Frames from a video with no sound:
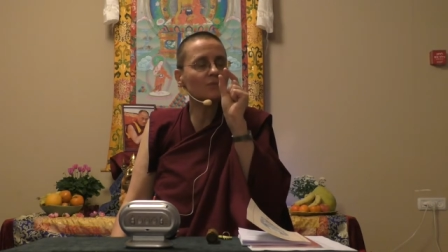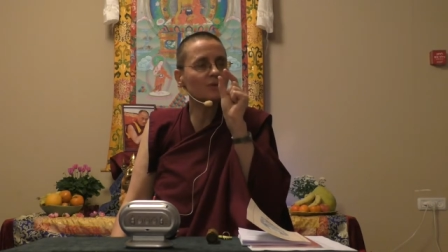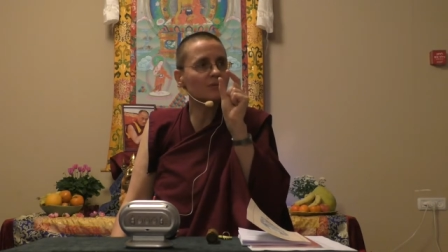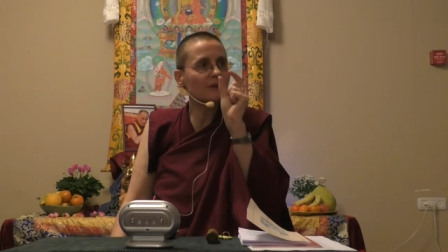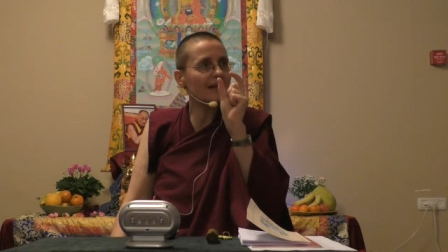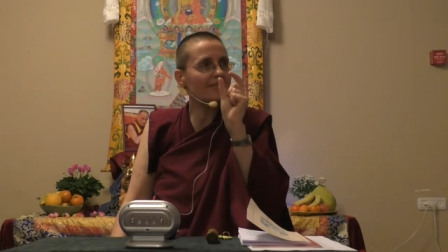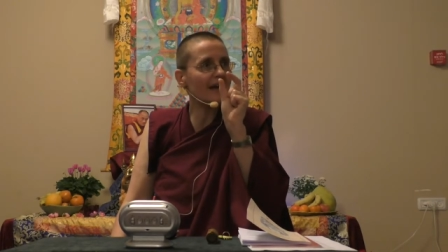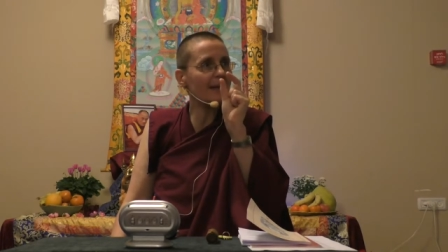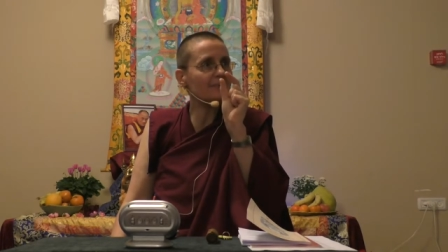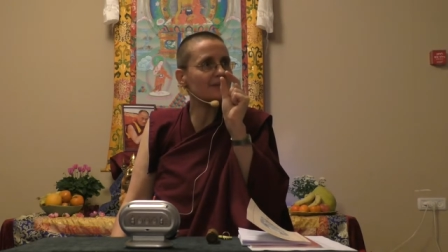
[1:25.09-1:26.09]
the kind of
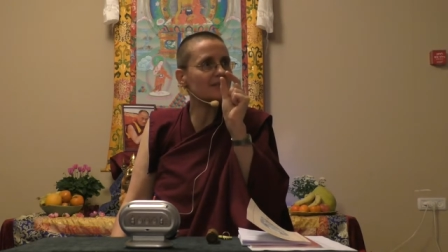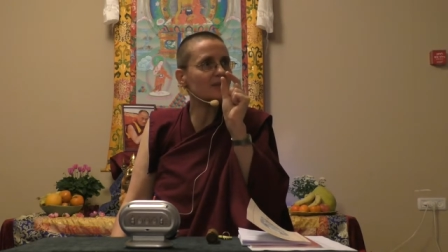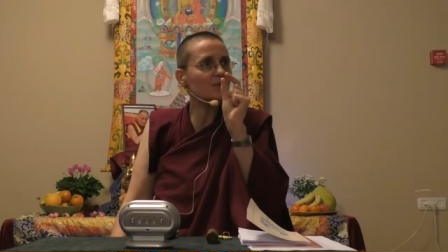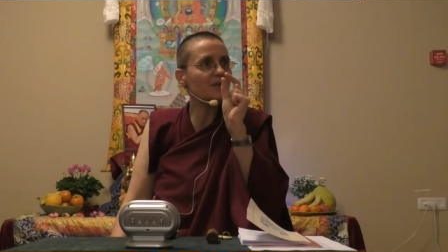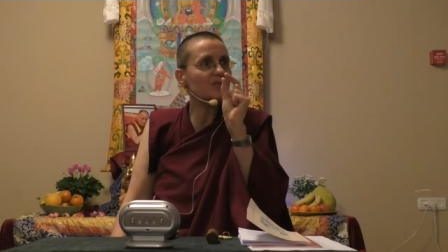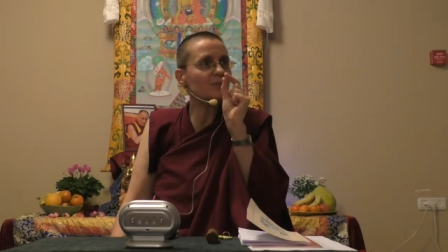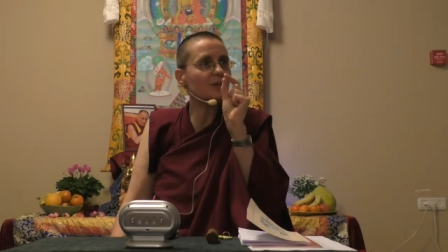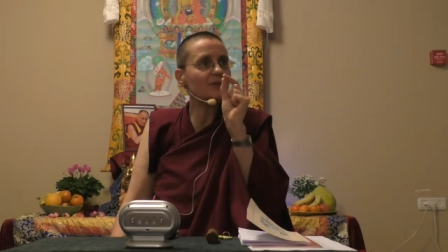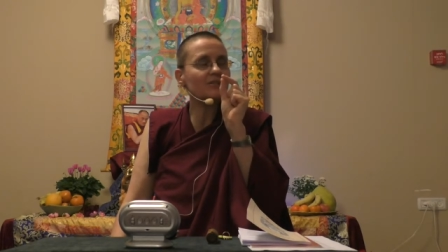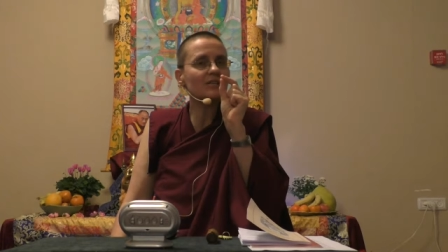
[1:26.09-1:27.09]
happiness that we
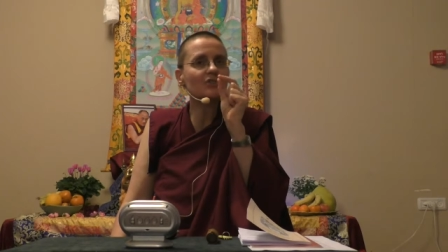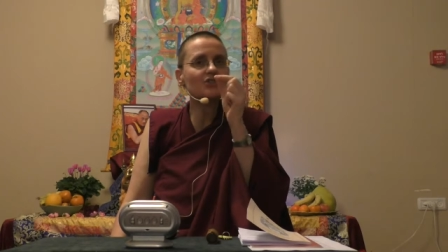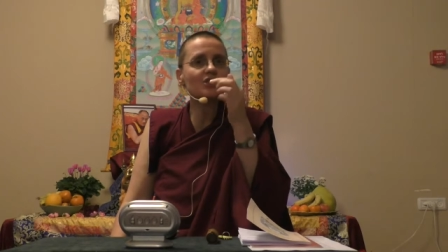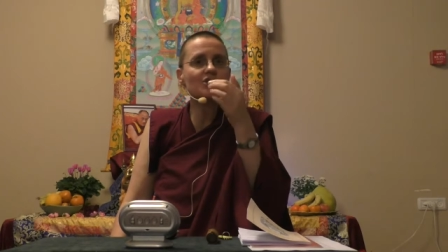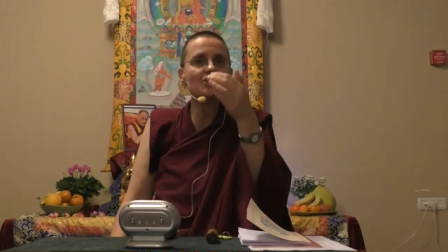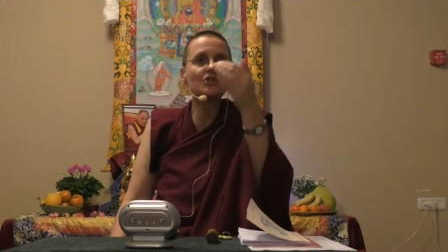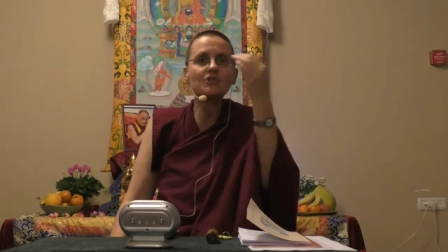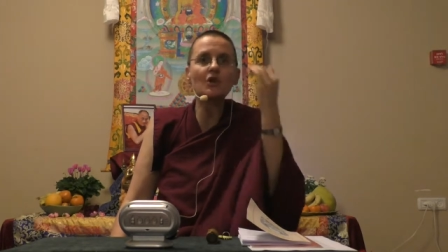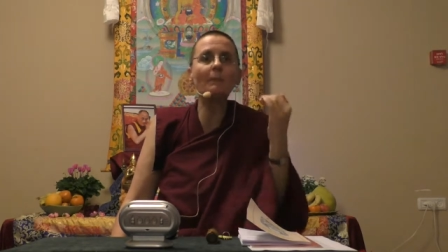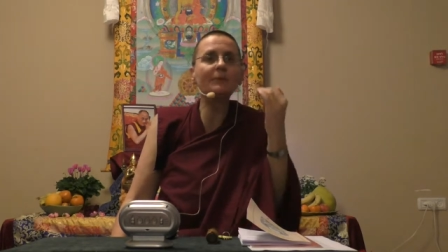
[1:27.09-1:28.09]
experience is just the
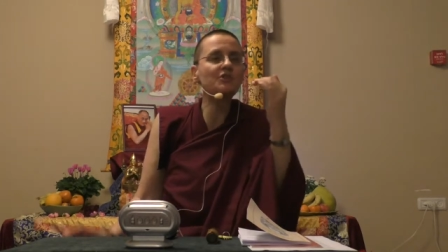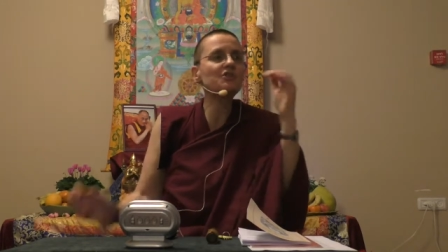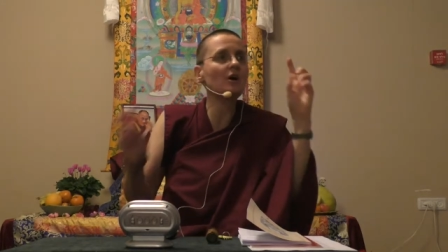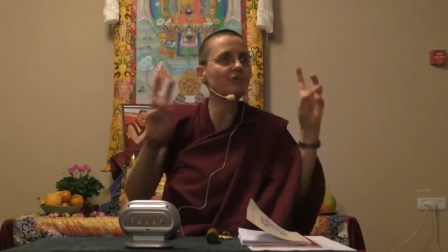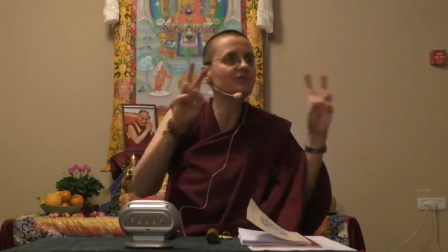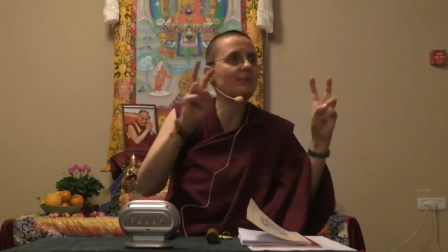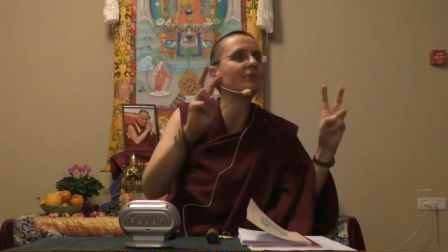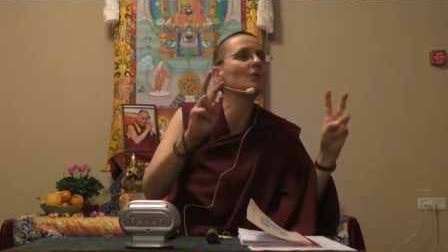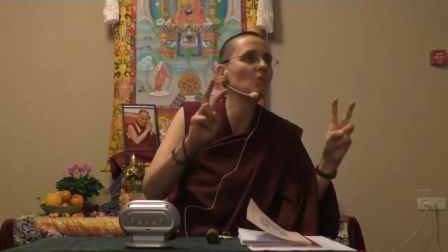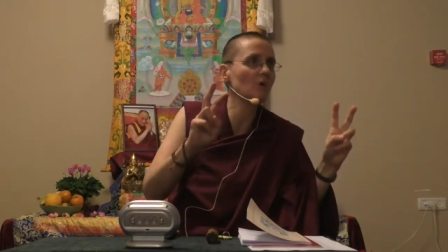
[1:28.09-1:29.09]
stoppage of
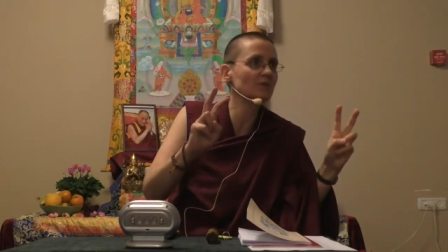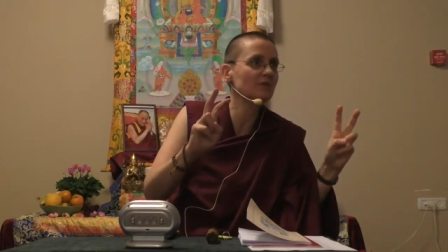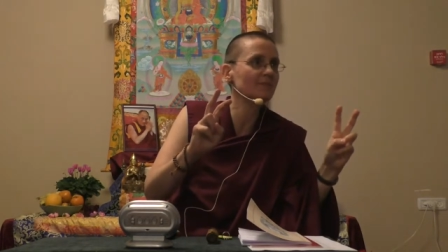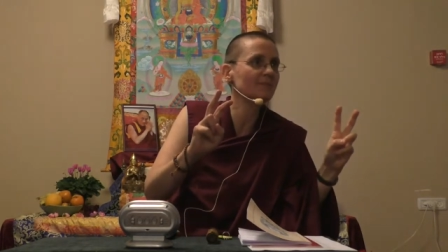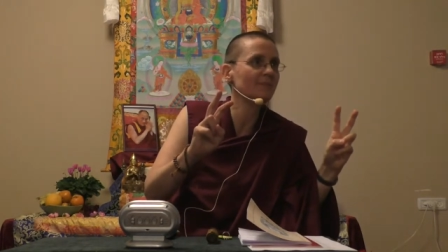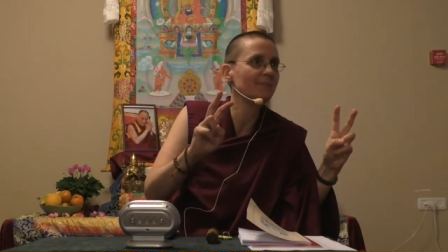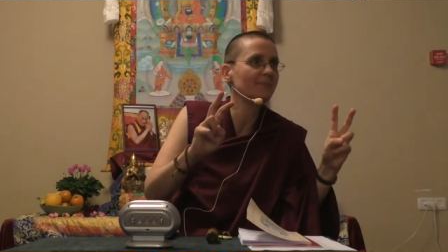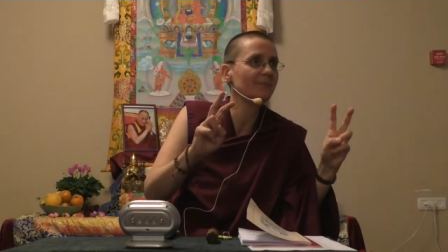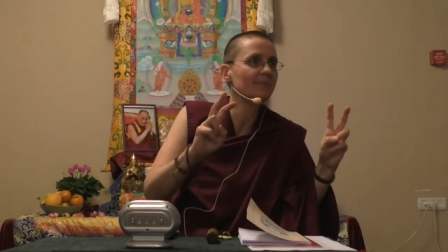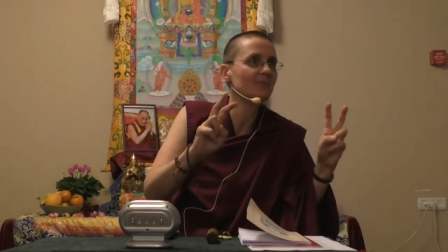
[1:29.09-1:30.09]
something worse.
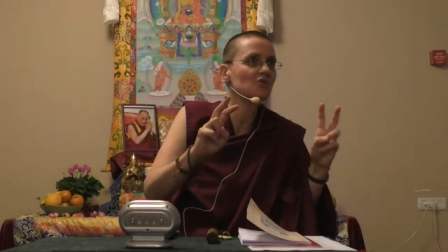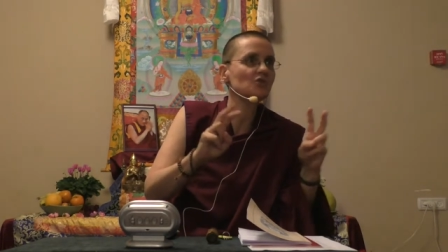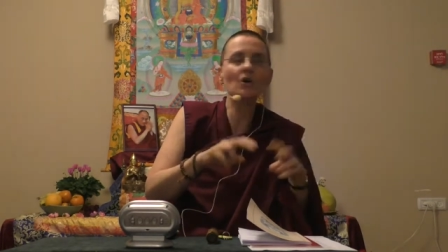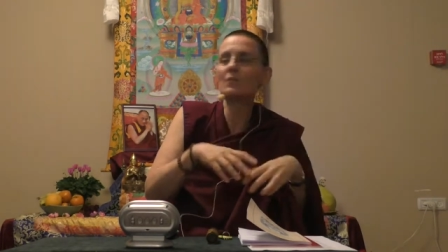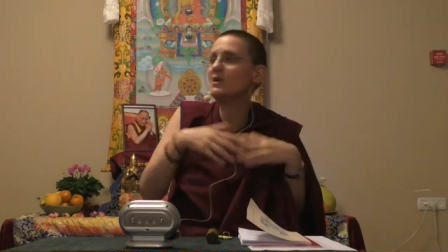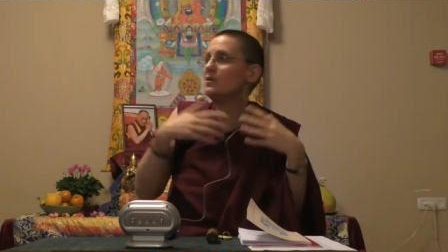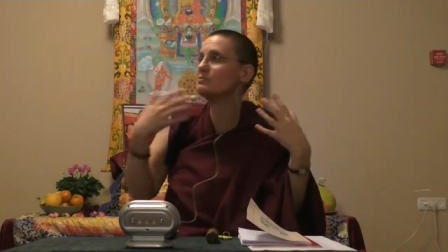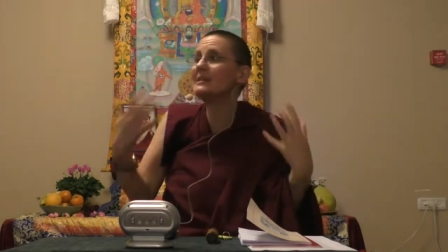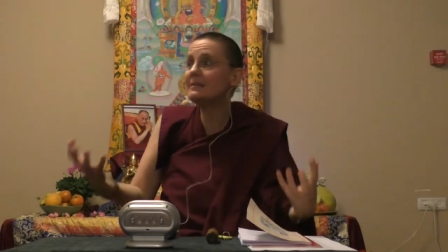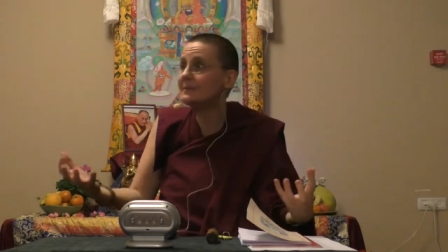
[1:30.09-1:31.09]
So when you're
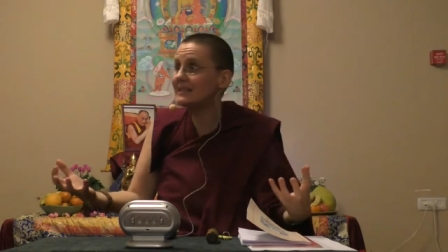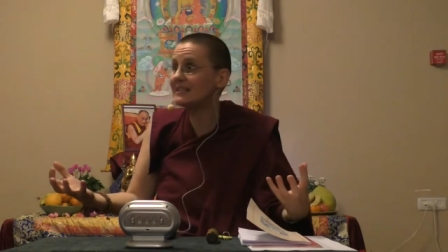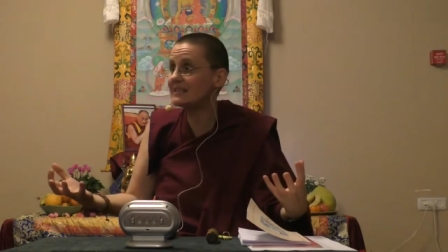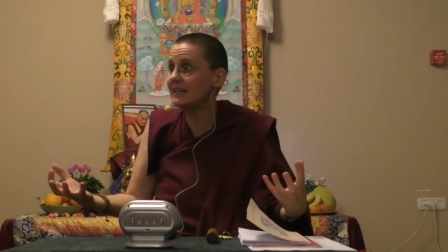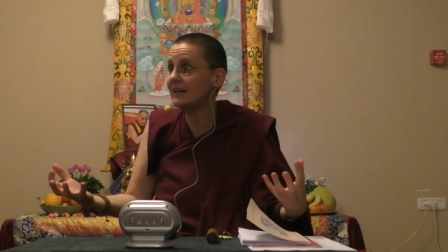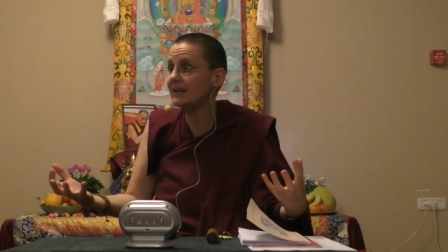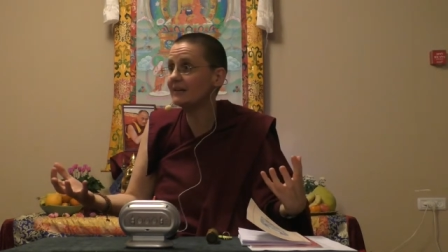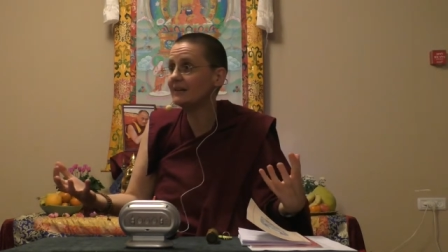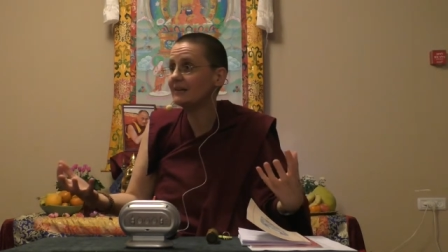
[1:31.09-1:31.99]
really, really sick,